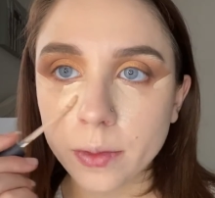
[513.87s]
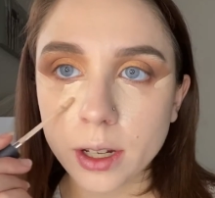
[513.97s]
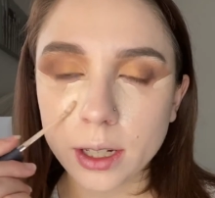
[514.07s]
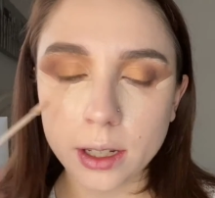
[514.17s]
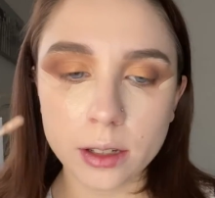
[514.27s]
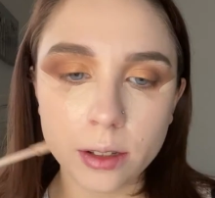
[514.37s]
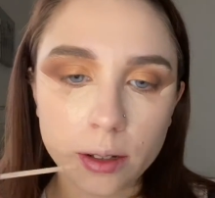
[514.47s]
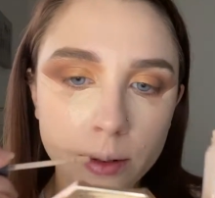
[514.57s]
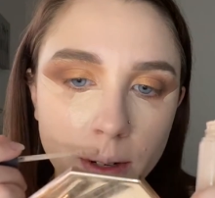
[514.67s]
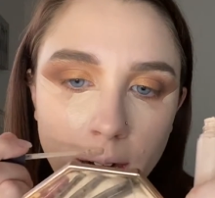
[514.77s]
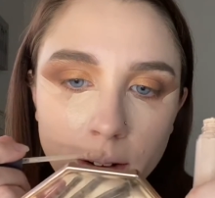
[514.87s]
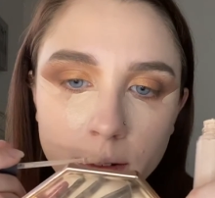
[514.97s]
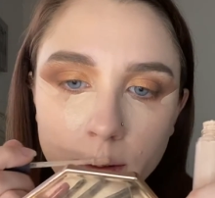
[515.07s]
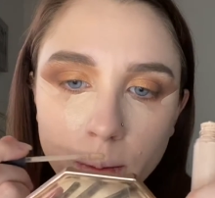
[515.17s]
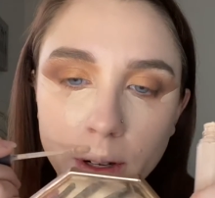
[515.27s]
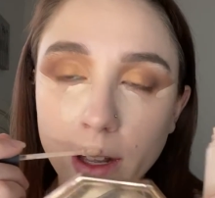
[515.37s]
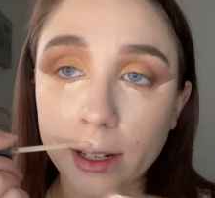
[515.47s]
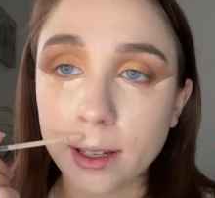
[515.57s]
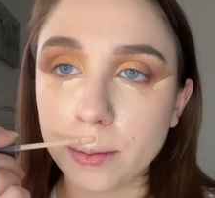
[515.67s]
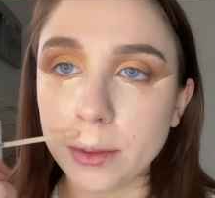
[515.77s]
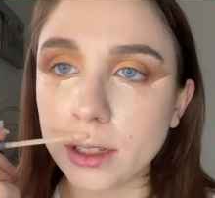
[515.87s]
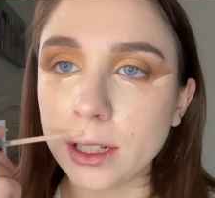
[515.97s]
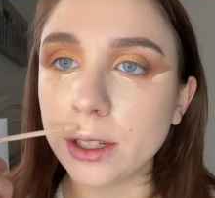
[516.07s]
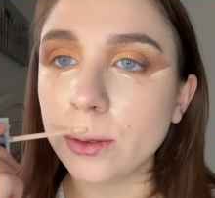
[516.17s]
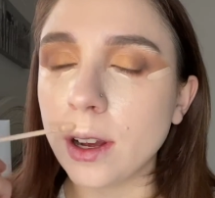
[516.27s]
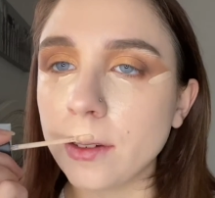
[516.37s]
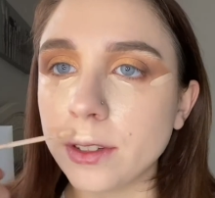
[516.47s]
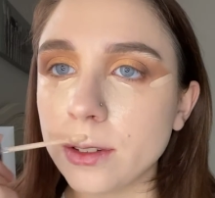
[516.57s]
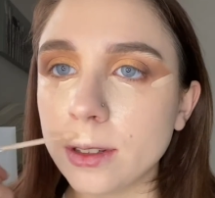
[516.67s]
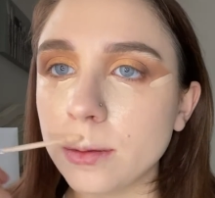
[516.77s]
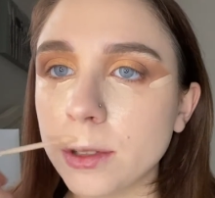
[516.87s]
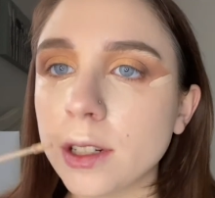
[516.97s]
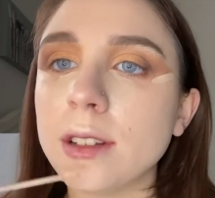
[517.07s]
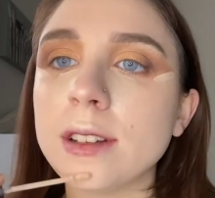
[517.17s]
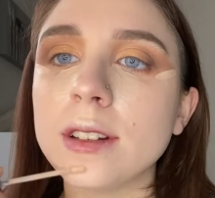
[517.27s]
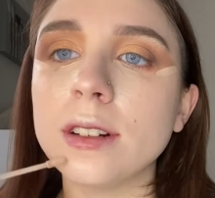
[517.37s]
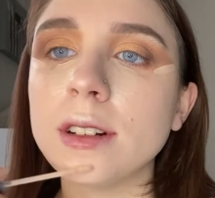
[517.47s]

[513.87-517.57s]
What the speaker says: Again, you don't have, well, not again, but like, you don't have to use this much concealer.